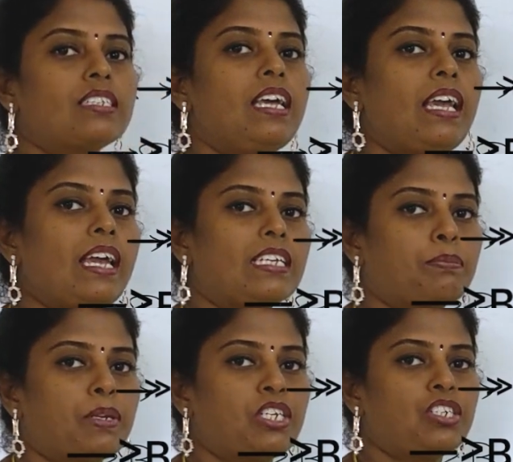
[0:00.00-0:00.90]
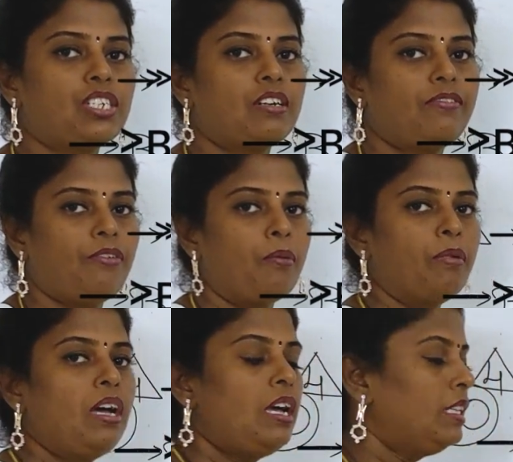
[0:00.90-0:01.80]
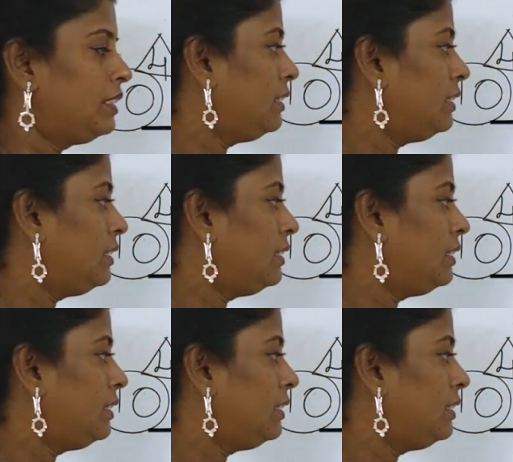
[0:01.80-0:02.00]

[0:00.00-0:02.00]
the exponential form.